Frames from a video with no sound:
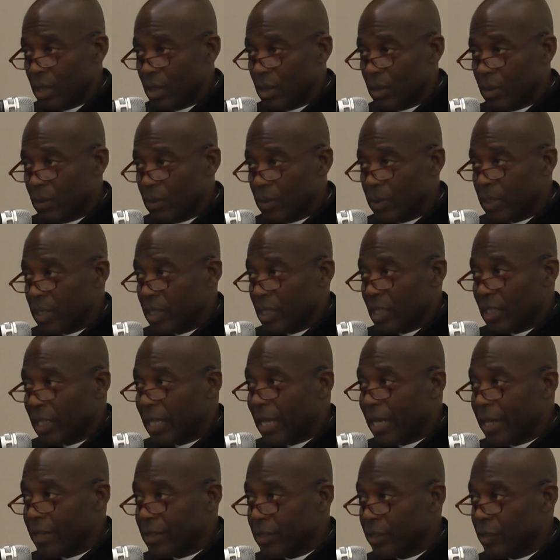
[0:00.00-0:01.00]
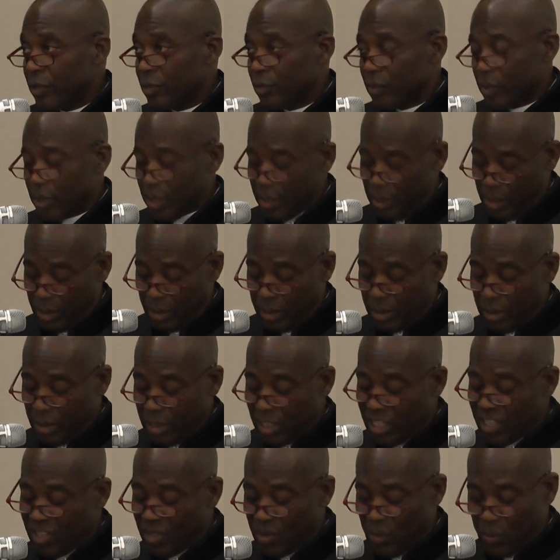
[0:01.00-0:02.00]
within the last 100
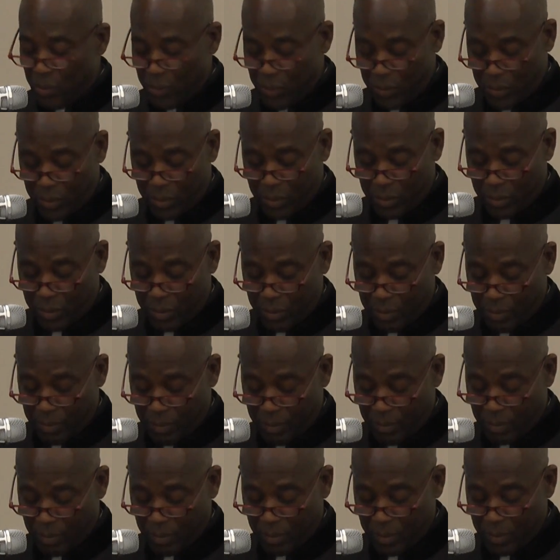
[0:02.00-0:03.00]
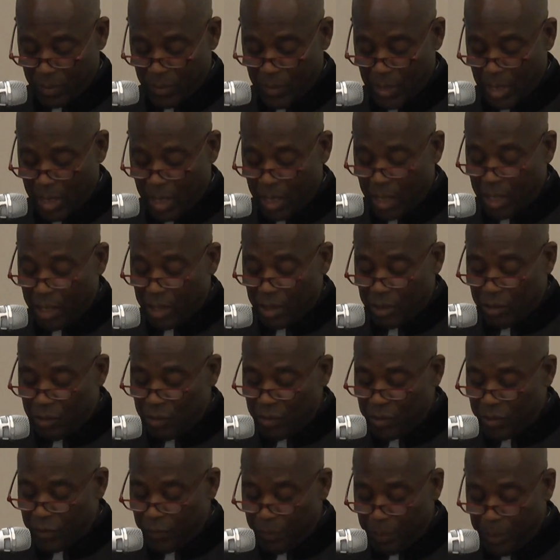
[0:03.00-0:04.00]
years.
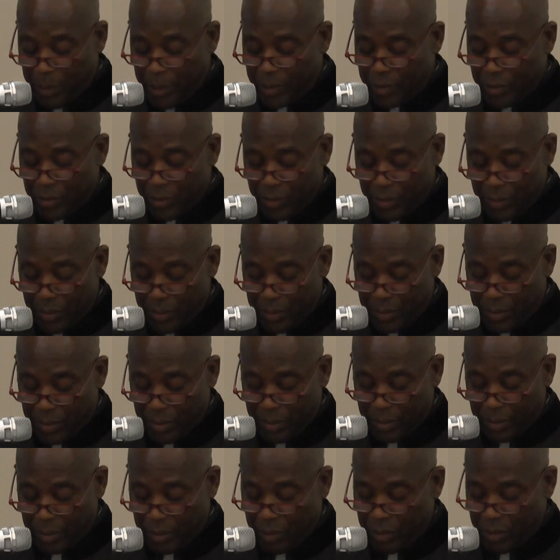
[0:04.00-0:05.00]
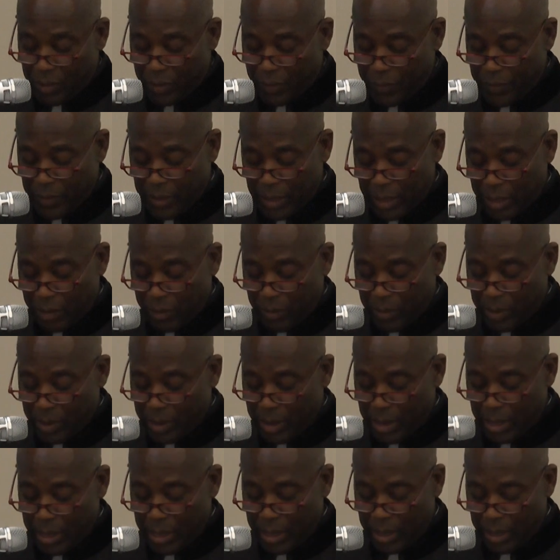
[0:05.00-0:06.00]
Use of pictures, use of sacred
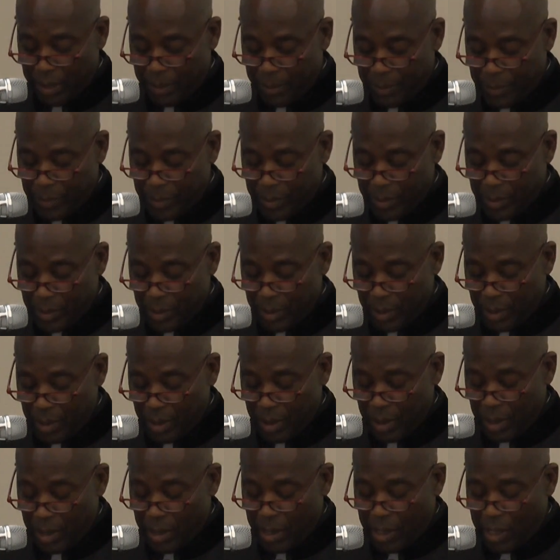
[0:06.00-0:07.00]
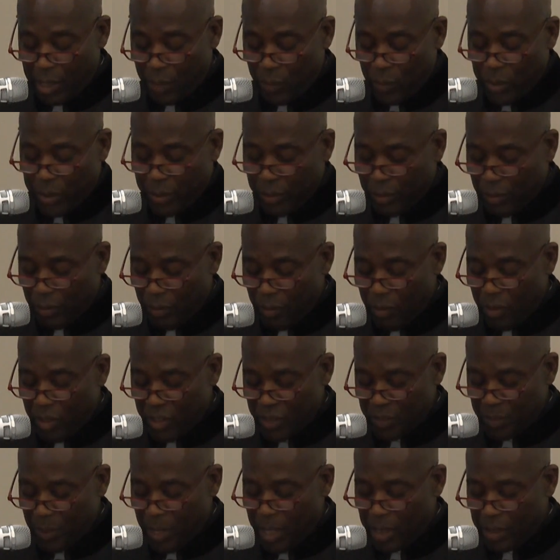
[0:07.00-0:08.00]
names, and whether
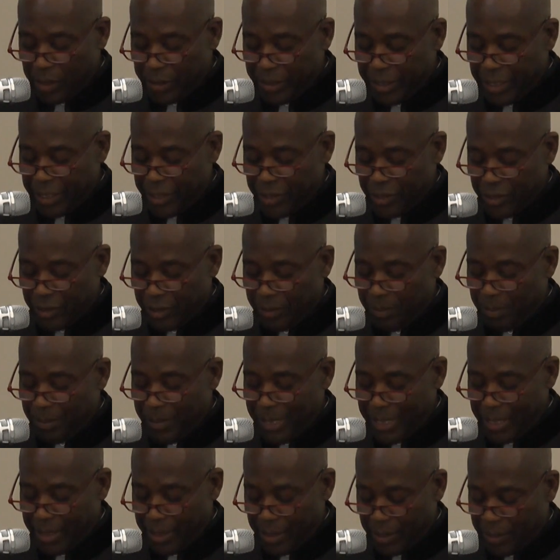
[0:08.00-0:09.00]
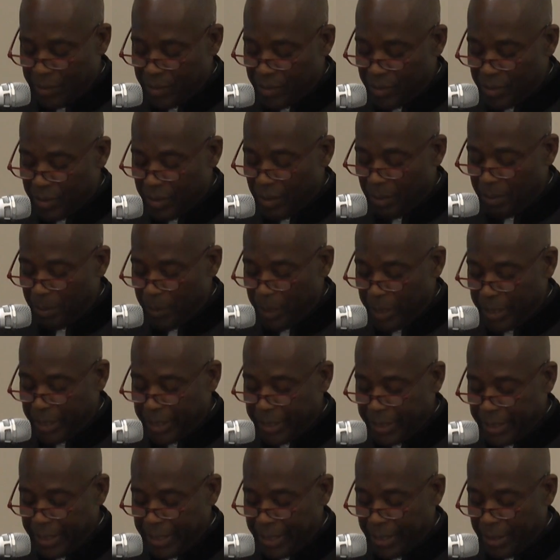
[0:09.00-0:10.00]
cross-pollination means the
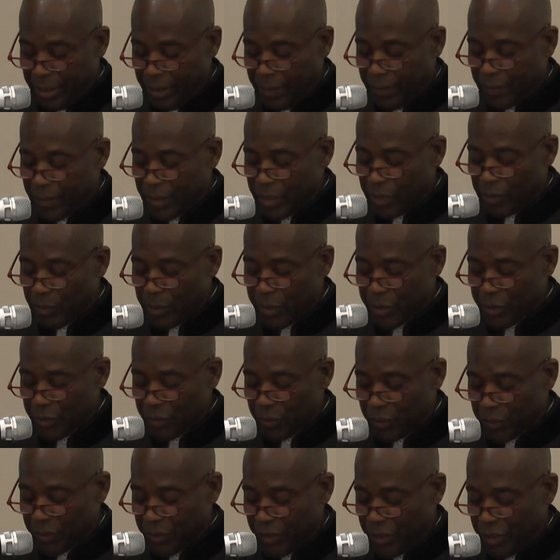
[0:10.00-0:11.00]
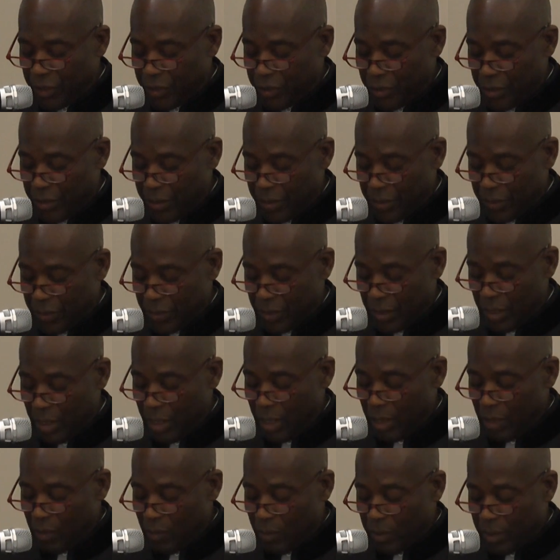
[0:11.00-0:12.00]
muddying of the original teachings
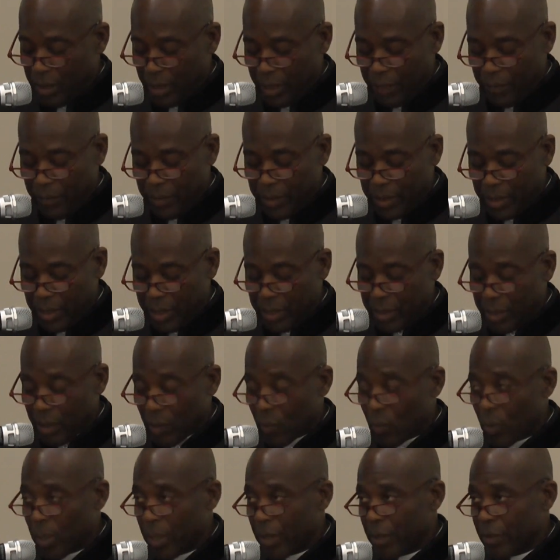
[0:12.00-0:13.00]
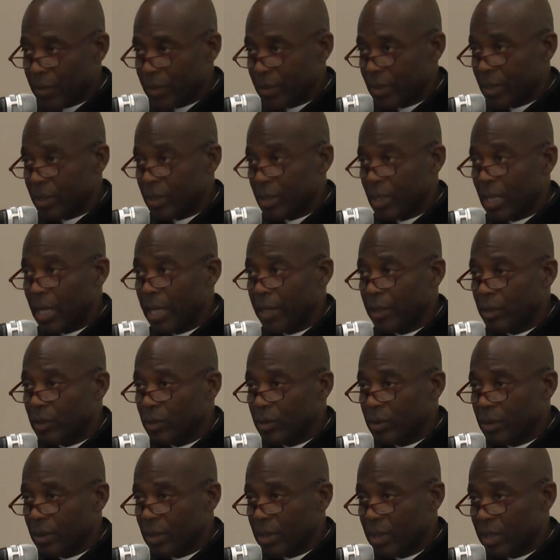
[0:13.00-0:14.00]
with everything that wears the
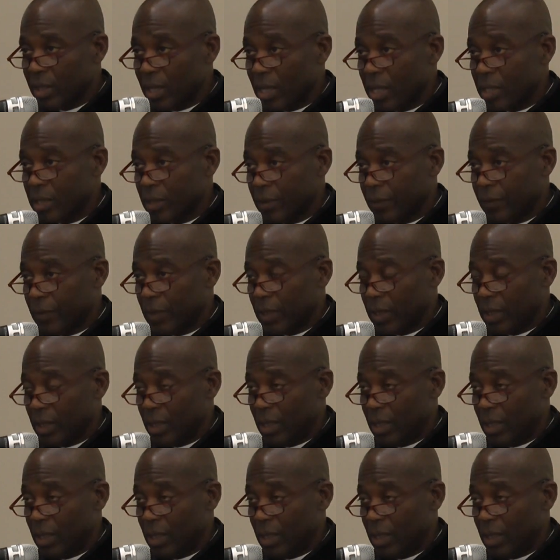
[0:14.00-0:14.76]
title Theosophy.